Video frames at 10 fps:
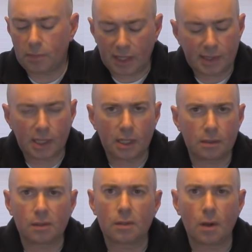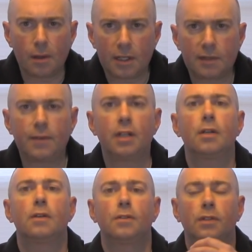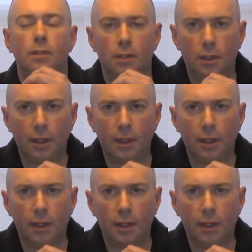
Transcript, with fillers: I see it in all these videos.